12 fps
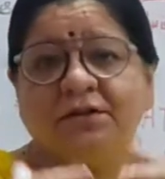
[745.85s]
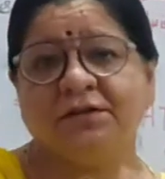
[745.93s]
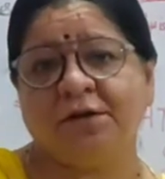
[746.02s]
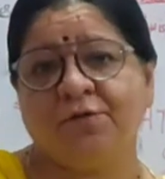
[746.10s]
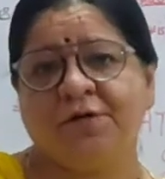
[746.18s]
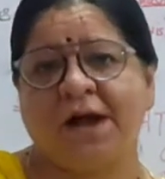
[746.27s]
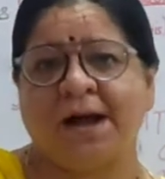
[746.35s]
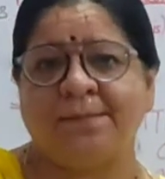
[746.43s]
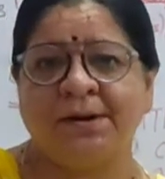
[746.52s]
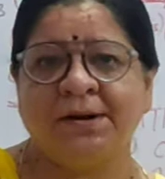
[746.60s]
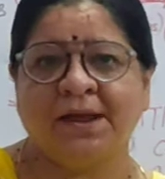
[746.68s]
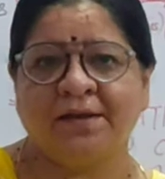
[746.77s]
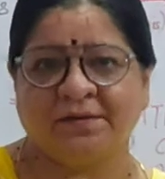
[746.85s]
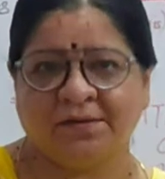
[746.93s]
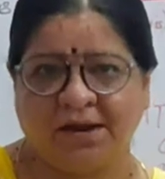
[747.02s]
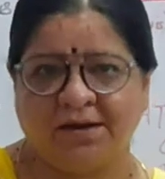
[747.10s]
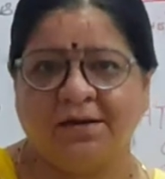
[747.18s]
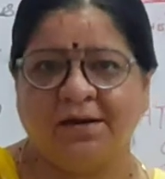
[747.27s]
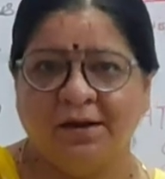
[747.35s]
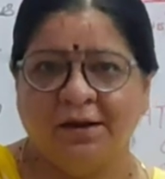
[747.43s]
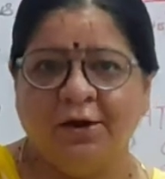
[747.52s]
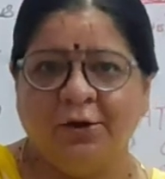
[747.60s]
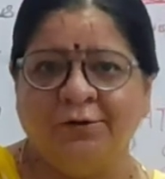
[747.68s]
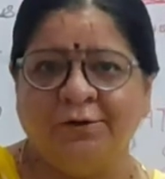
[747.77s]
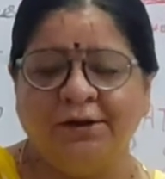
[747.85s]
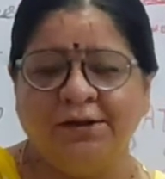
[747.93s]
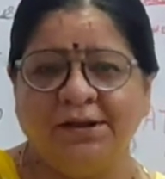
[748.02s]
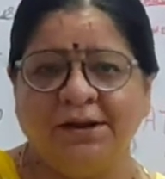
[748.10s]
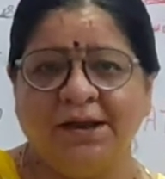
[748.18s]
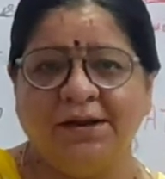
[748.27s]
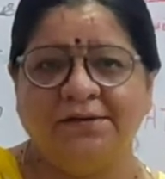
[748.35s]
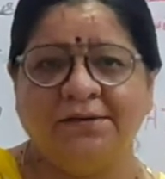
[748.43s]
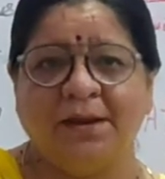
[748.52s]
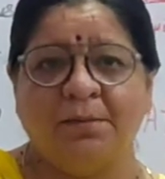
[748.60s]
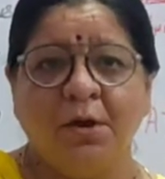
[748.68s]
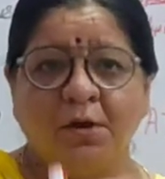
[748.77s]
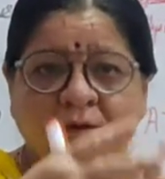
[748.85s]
lots of carbon dioxide during the night time.